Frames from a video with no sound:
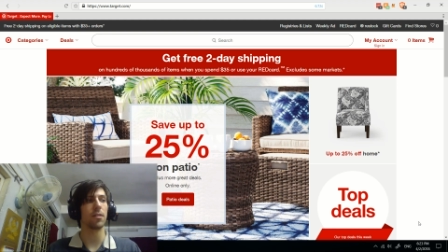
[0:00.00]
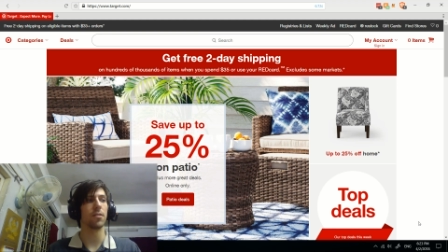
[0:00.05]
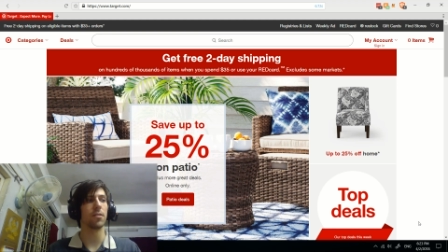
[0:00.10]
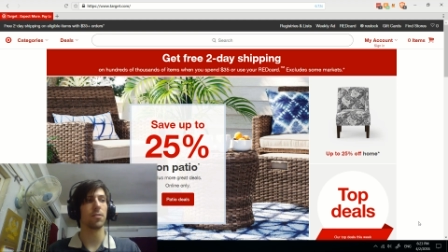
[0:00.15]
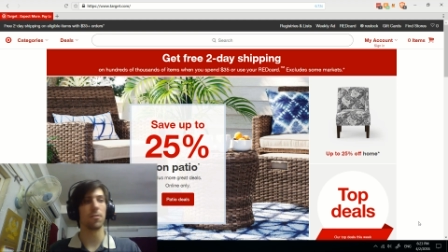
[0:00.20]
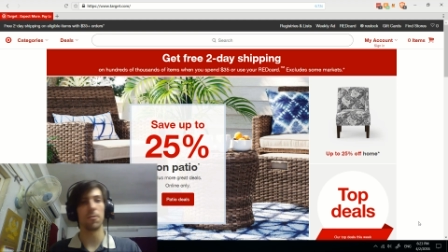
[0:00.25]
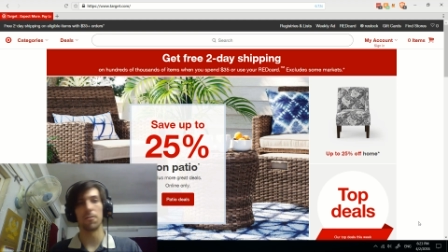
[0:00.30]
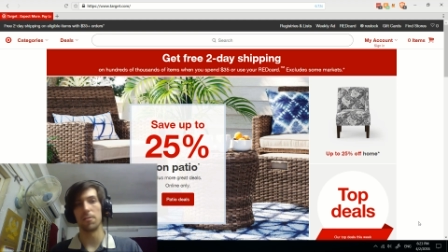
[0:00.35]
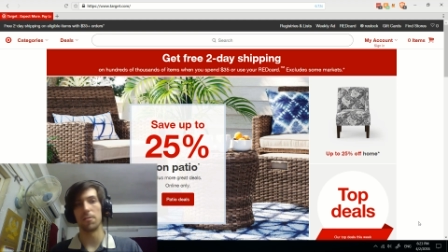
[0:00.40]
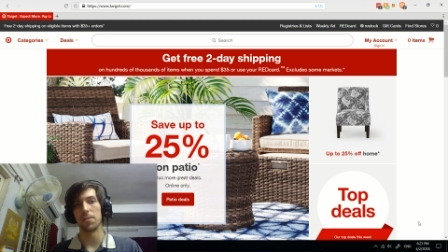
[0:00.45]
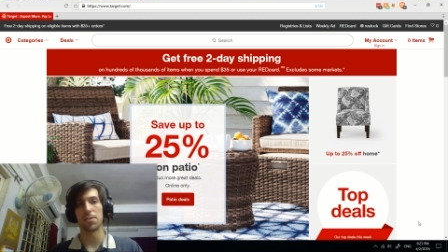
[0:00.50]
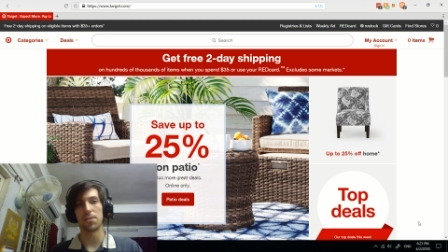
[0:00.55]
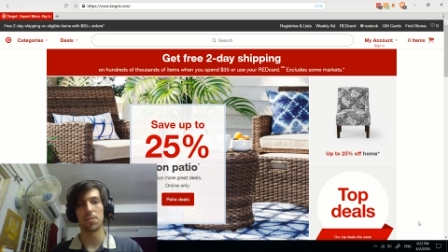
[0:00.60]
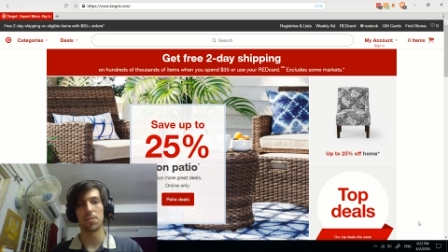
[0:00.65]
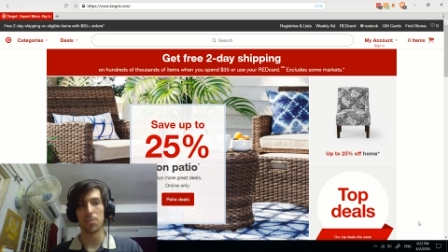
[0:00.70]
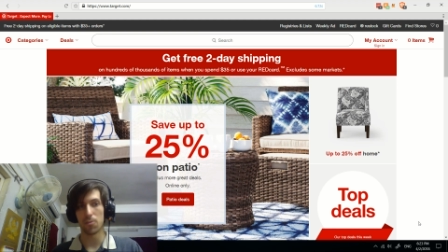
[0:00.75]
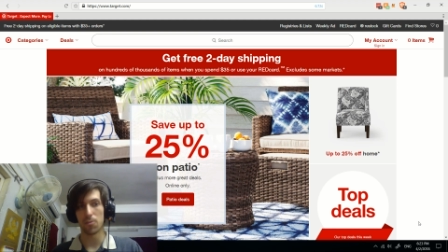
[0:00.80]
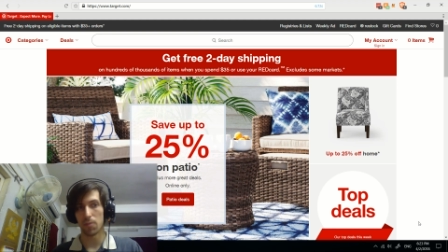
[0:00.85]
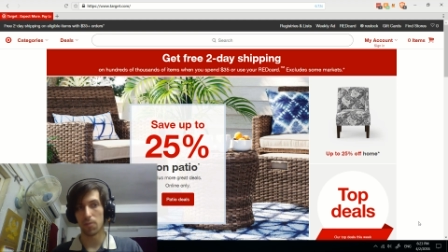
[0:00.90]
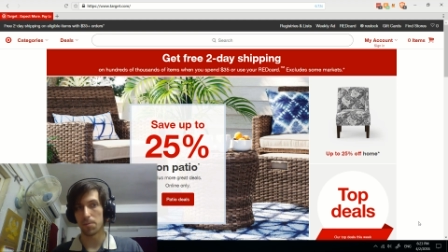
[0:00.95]
yearly
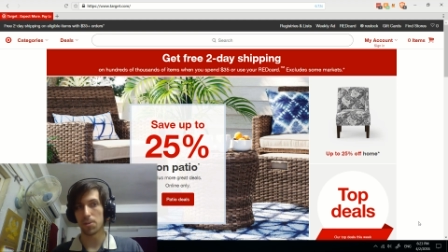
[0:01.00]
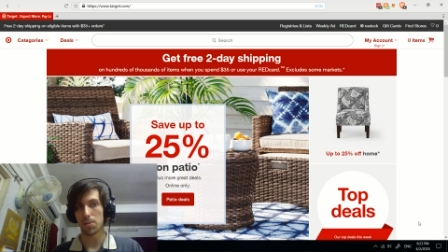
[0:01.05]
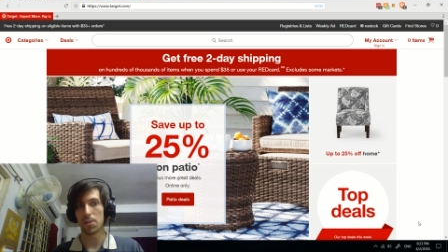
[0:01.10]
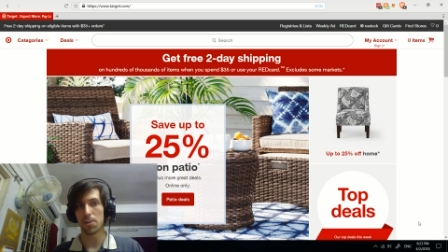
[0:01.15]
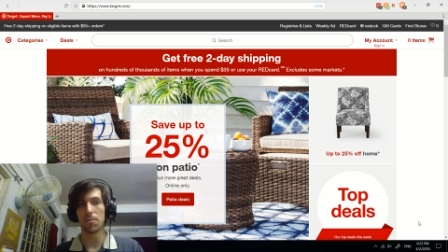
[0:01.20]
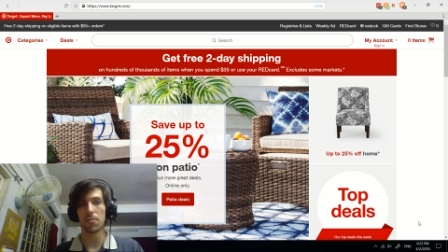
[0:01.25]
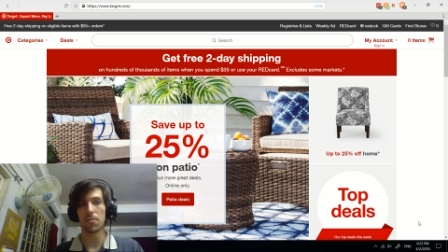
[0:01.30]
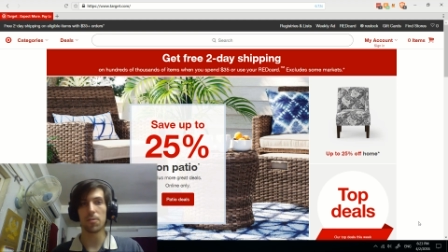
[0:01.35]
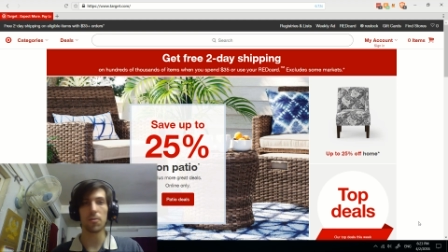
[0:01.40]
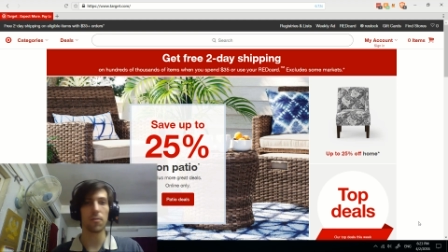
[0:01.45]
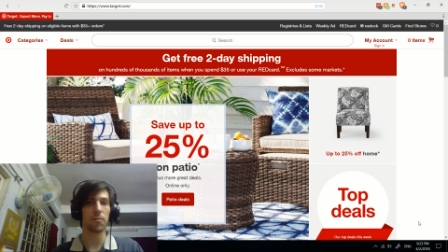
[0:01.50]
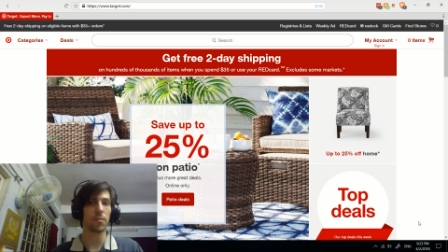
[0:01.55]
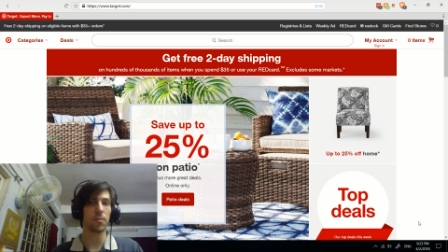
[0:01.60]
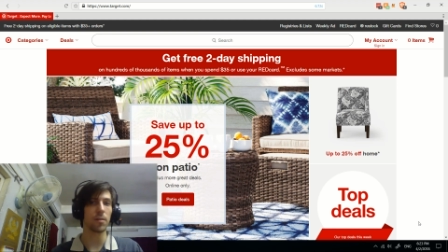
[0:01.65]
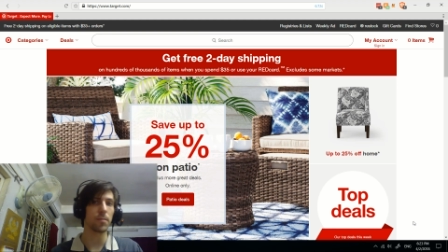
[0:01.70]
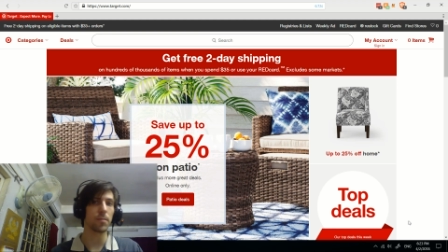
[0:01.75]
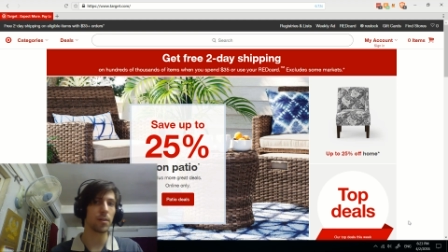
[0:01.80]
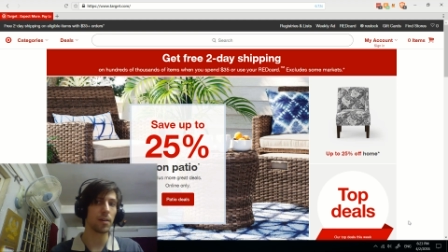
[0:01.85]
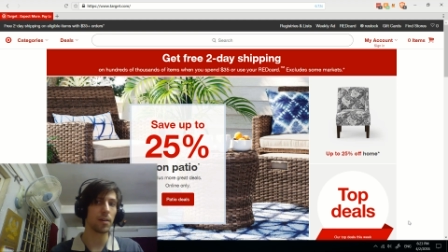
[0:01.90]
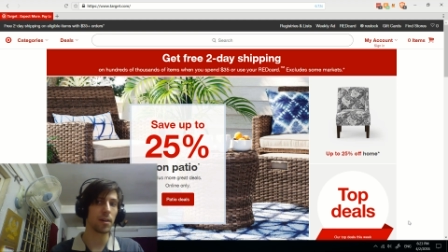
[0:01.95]
subscription to a
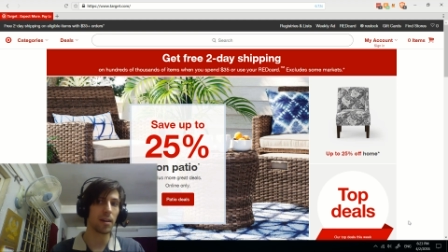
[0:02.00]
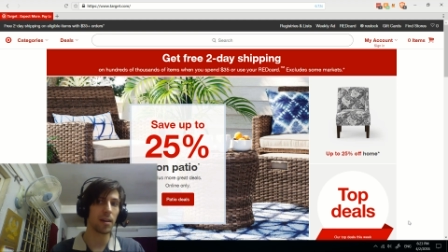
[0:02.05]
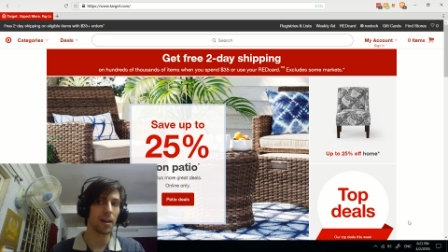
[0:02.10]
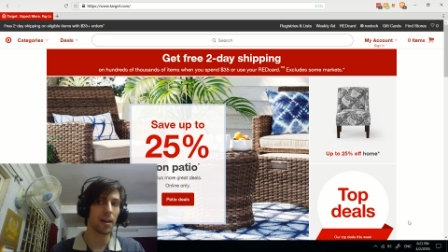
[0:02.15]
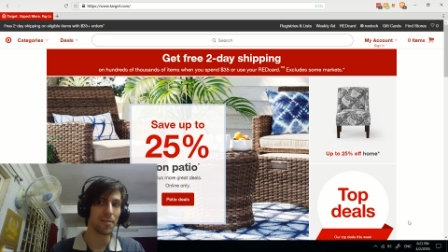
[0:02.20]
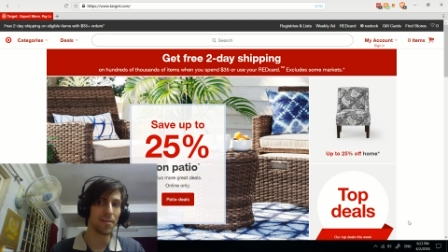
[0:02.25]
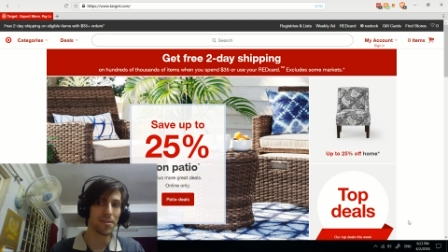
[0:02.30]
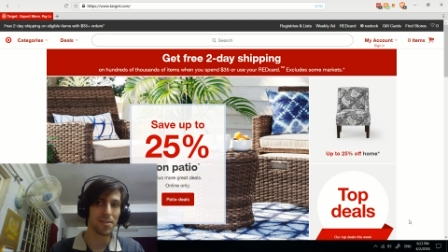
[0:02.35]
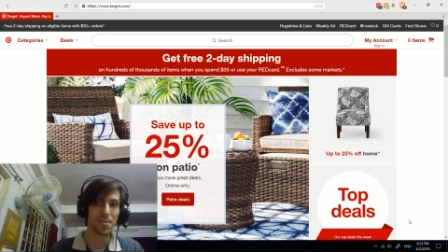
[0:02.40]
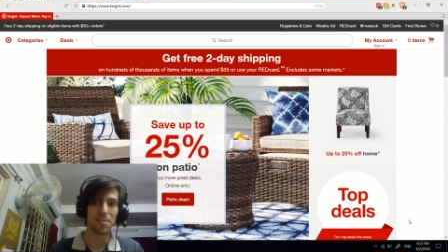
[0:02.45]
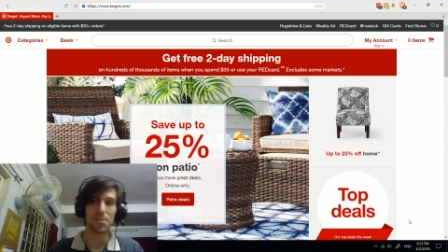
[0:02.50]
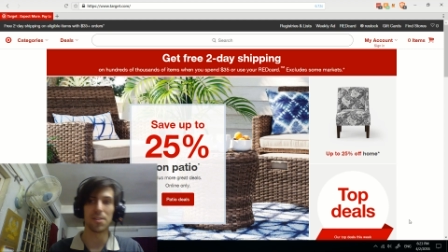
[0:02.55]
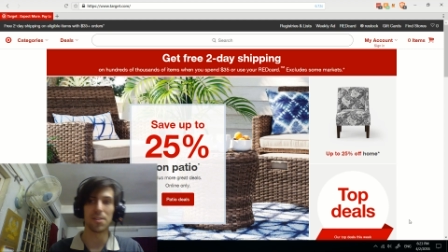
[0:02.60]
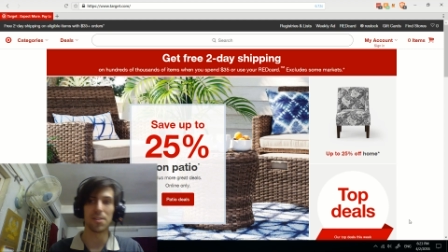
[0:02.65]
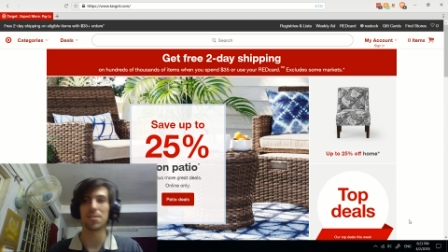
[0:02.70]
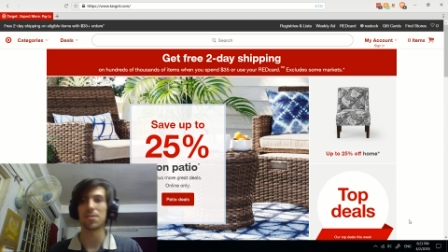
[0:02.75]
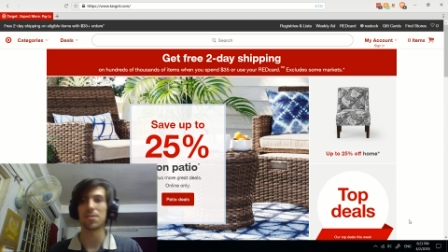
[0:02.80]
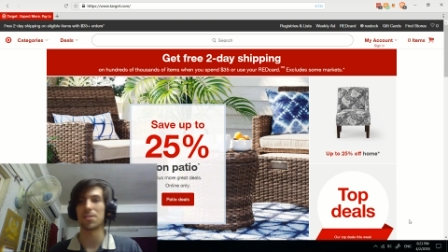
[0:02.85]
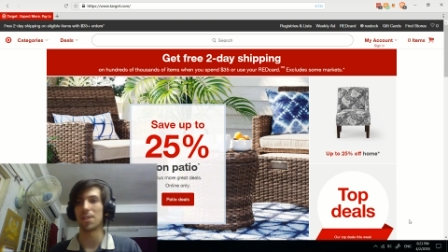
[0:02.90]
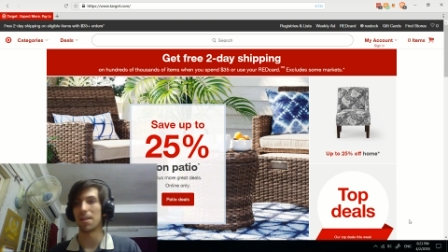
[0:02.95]
VPN, I would
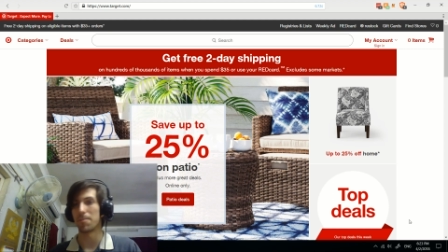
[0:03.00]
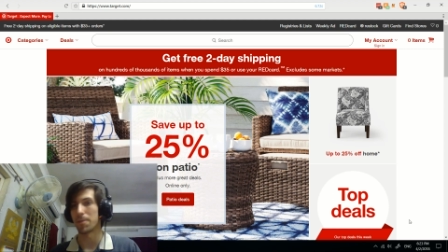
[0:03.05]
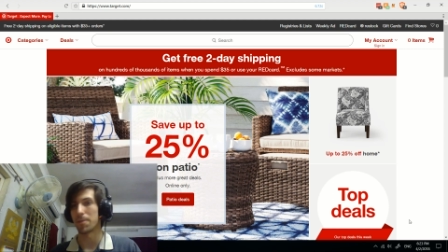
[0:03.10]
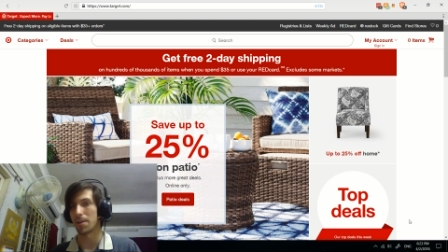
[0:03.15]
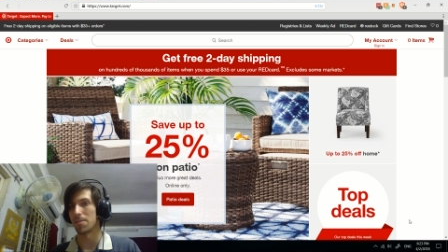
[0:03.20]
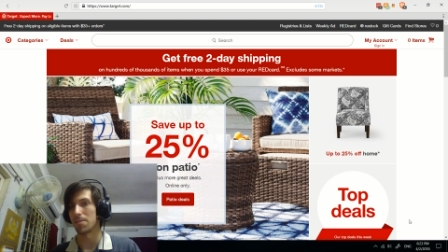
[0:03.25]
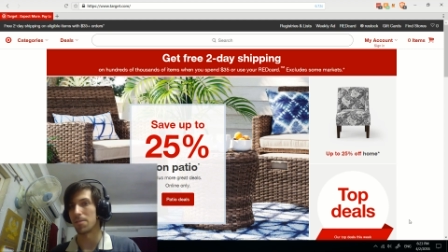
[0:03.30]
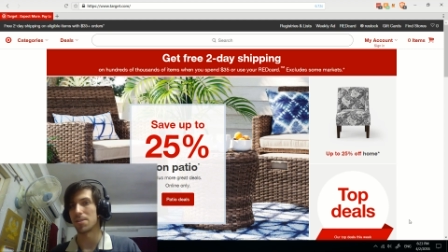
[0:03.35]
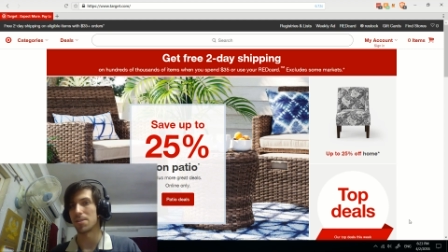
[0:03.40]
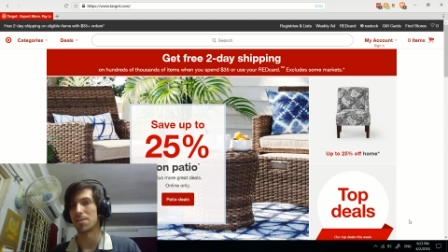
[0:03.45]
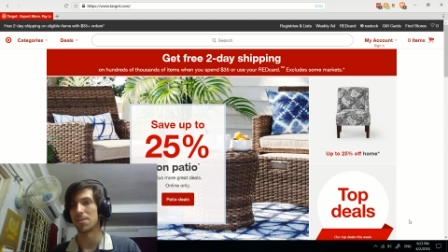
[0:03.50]
suggest CyberGhost.